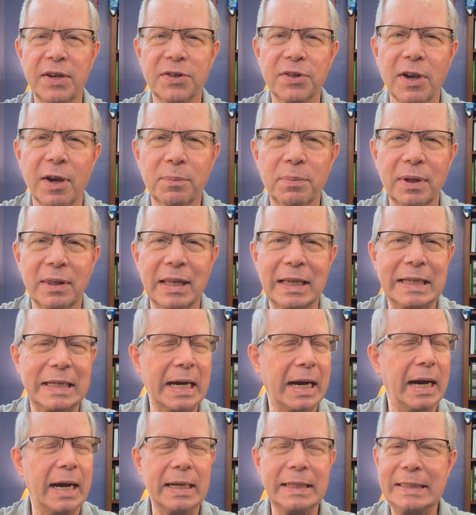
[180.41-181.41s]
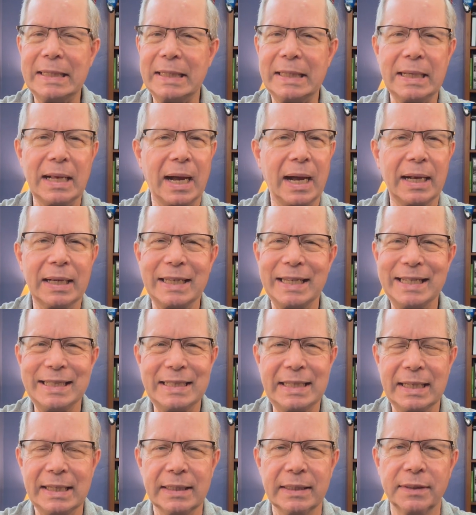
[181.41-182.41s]
something that God did not
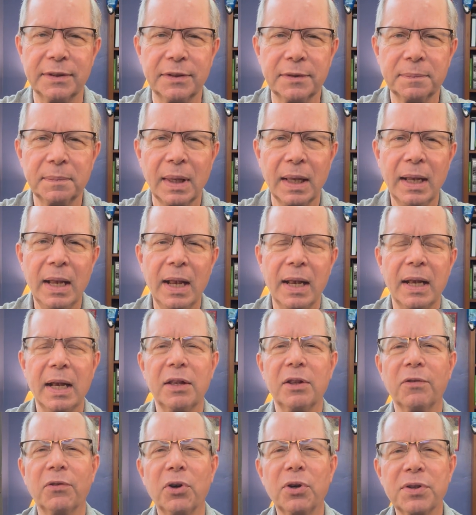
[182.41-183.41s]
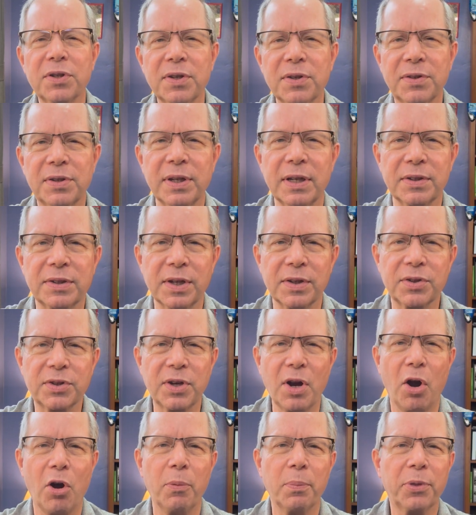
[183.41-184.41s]
intend. And the verse is this, it's
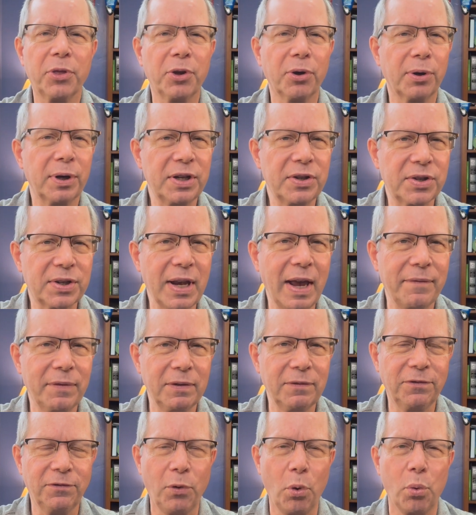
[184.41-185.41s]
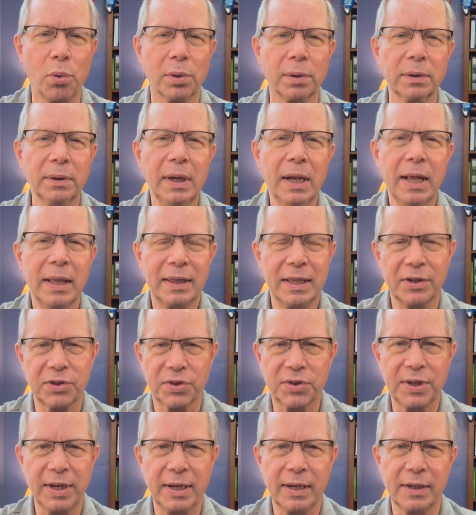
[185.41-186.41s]
Psalm 37:4 that
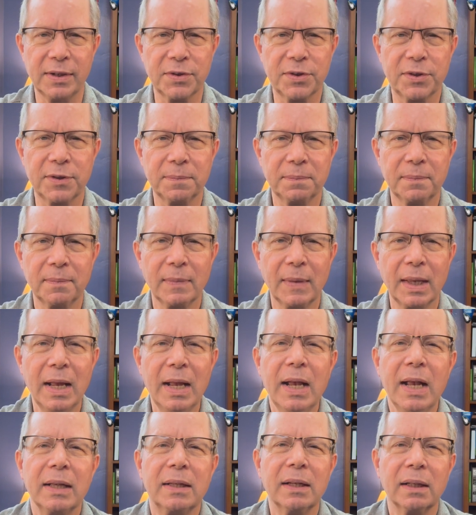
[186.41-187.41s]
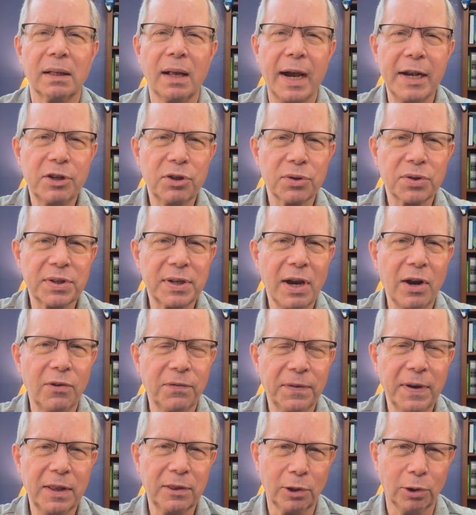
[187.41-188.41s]
says, "Delight yourself
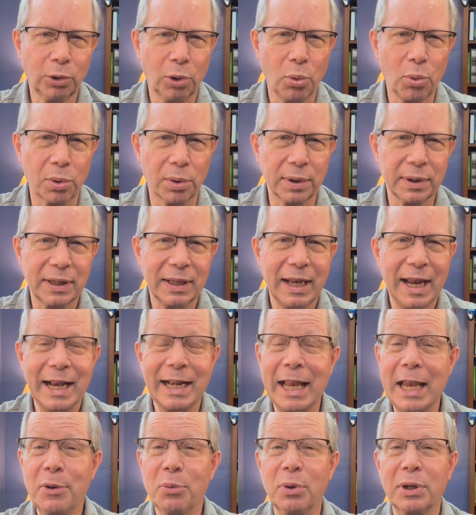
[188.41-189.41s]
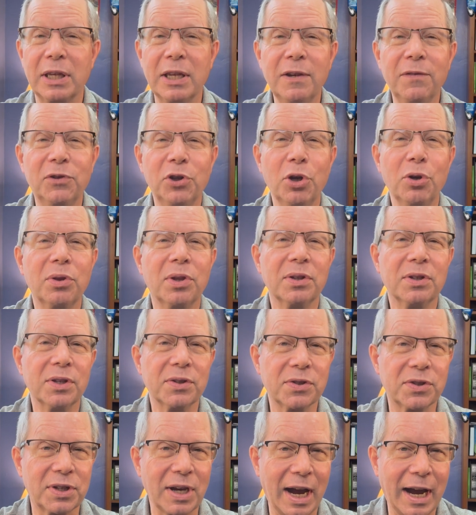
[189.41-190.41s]
in the Lord, and he will give you the
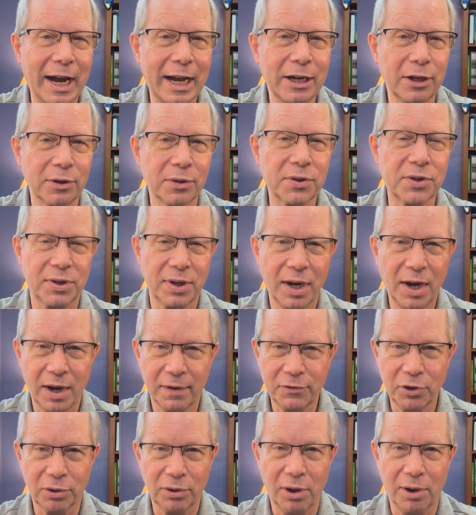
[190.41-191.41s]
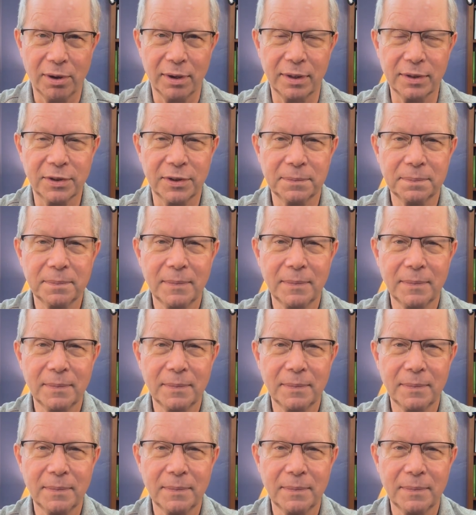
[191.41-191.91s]
desires of your heart."